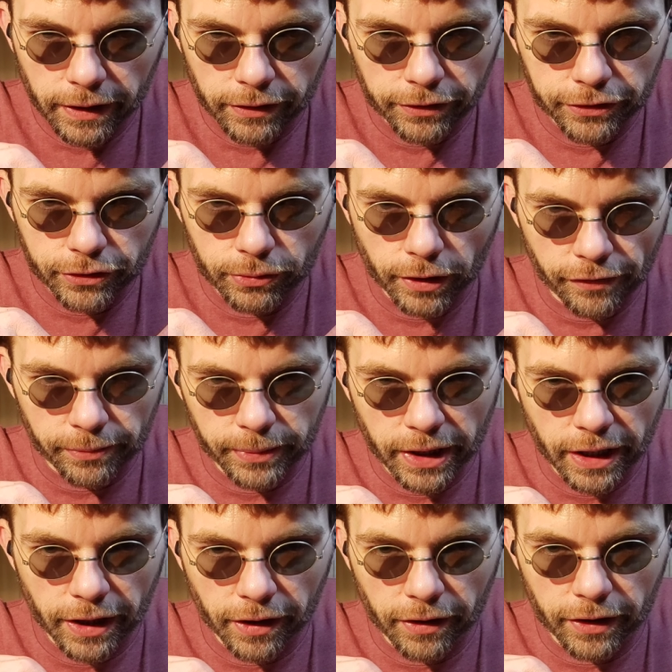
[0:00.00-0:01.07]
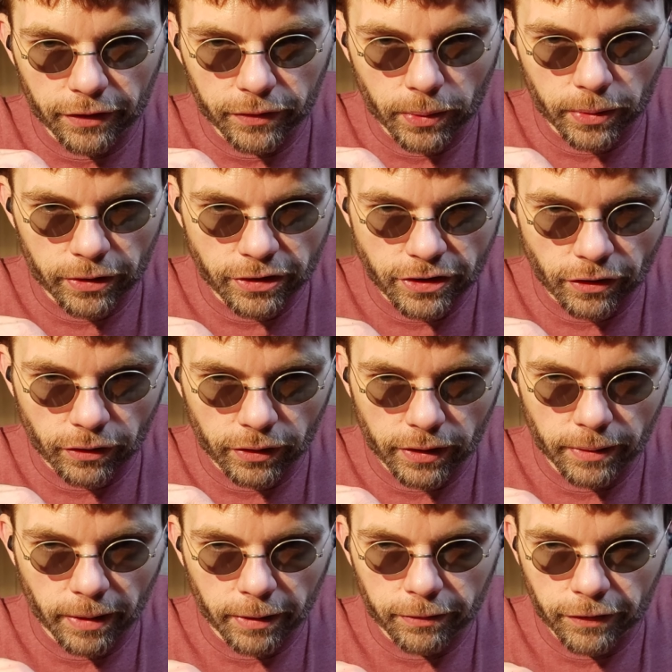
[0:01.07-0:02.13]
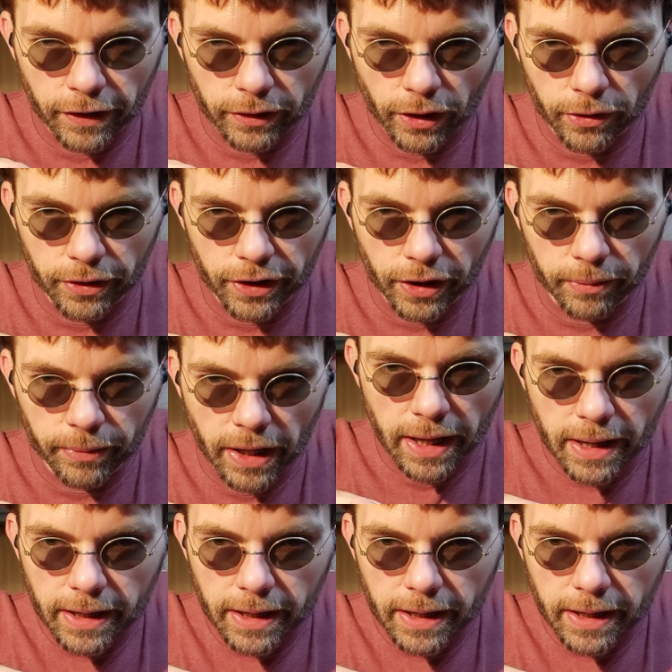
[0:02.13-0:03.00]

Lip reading: And there's two of them here, and of course my friend loaded them.